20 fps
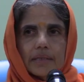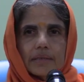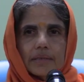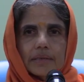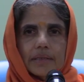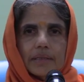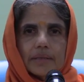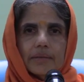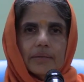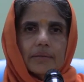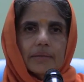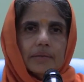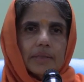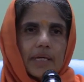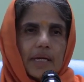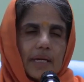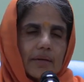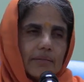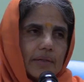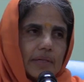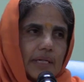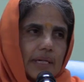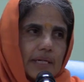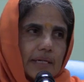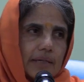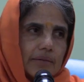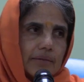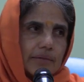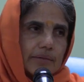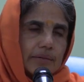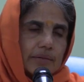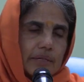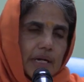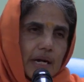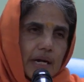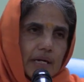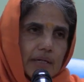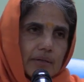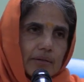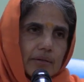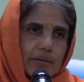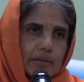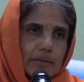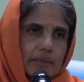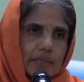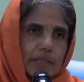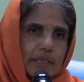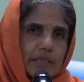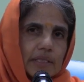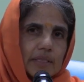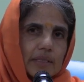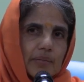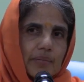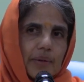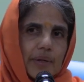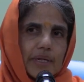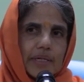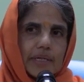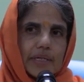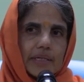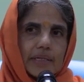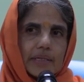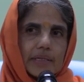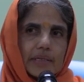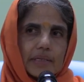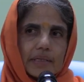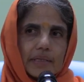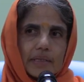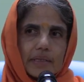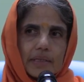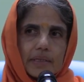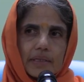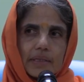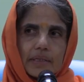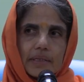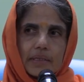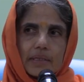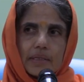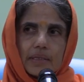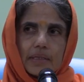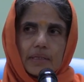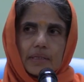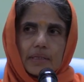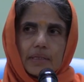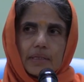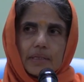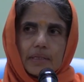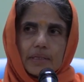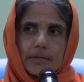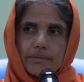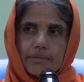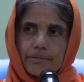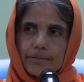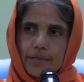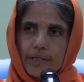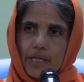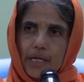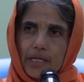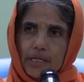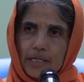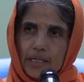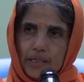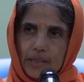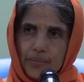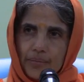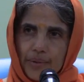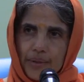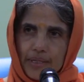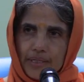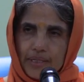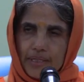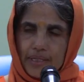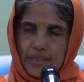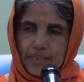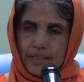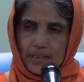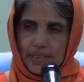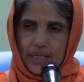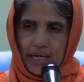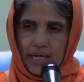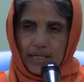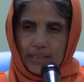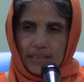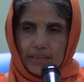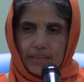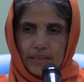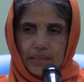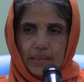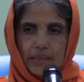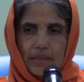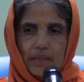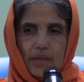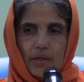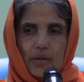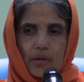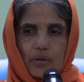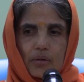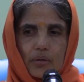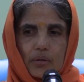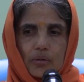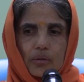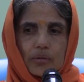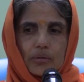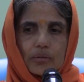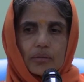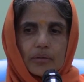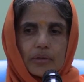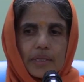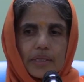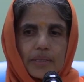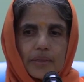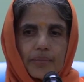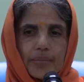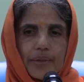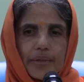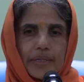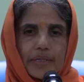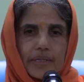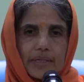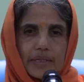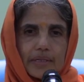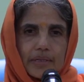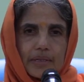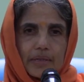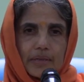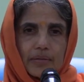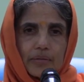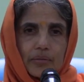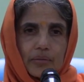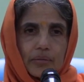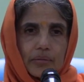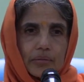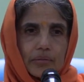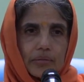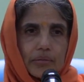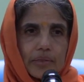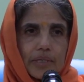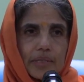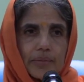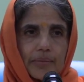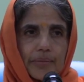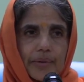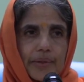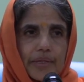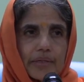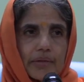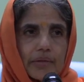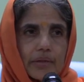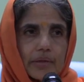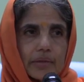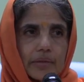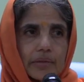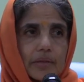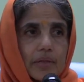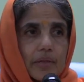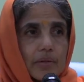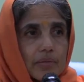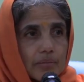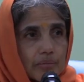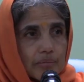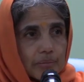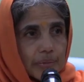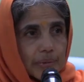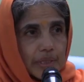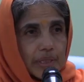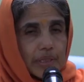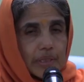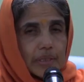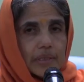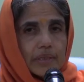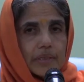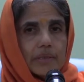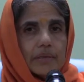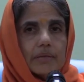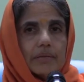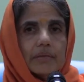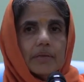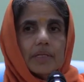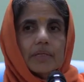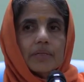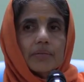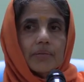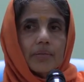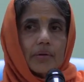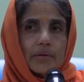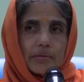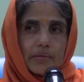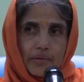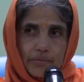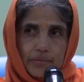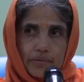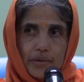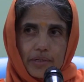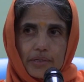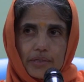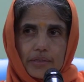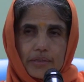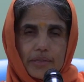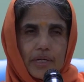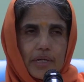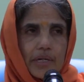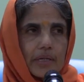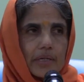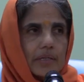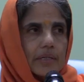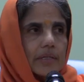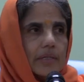They don't have a leg to stand on independently. If they are a dependent reality, who do they depend on? Me. That's what you have to understand.